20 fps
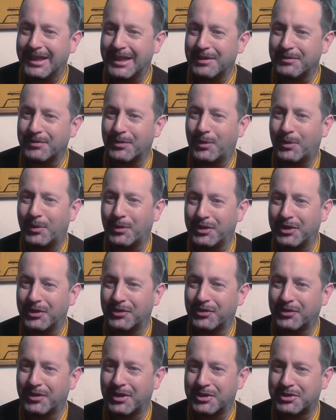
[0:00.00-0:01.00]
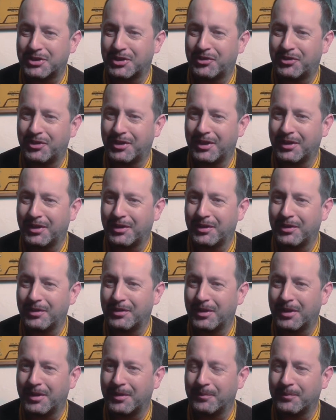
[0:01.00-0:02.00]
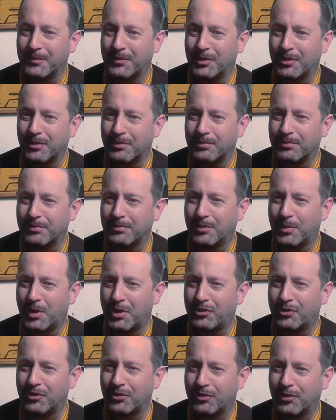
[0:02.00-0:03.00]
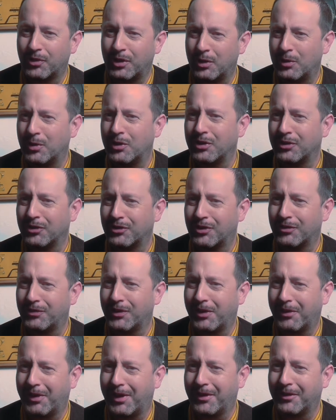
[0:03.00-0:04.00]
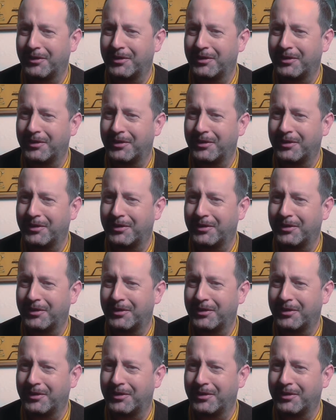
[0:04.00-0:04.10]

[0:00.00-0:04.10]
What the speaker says: leave all these interesting sort of questions for the audience to figure